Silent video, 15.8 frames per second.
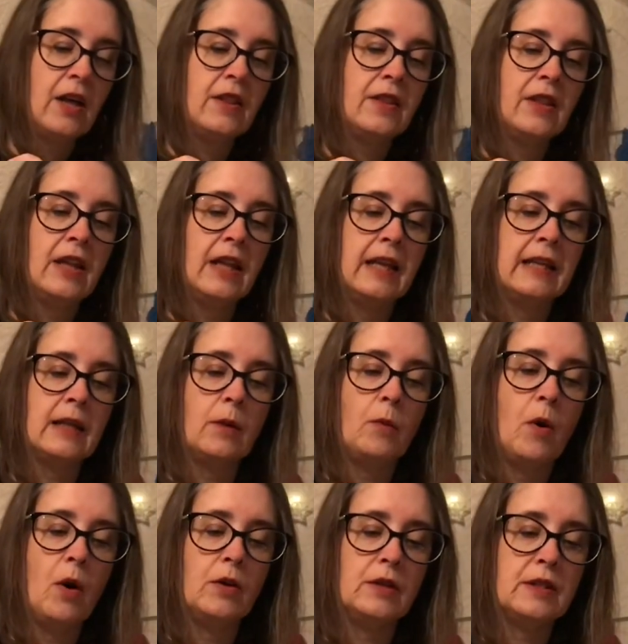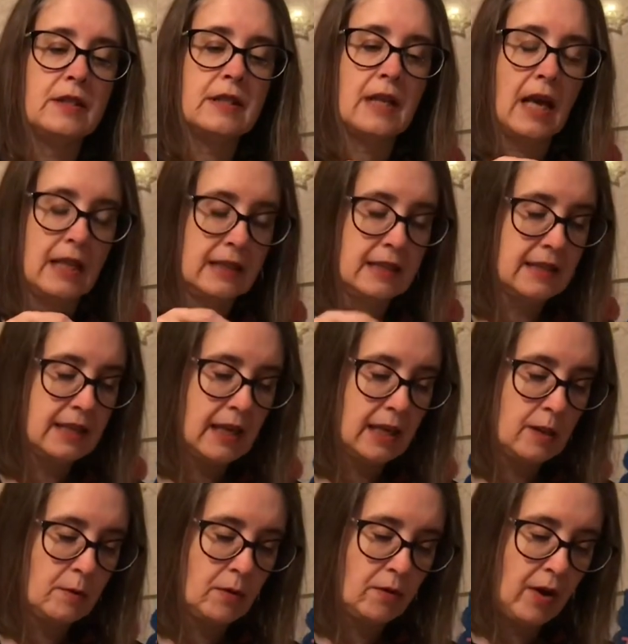the little ones and stick
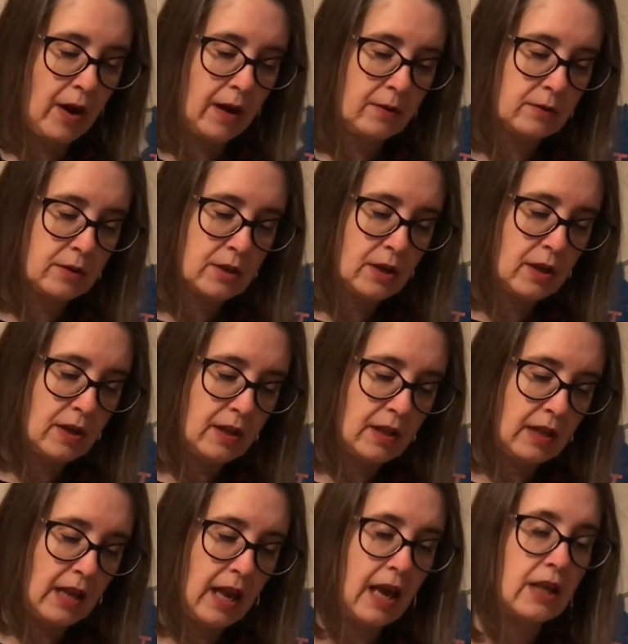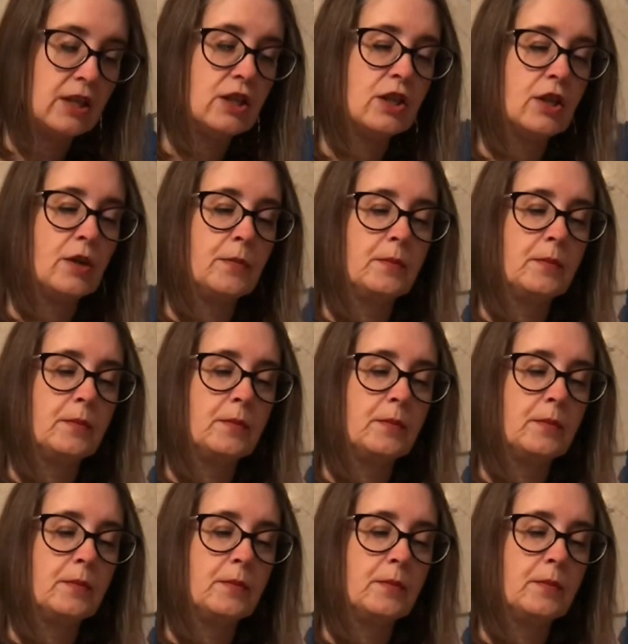them around the edge.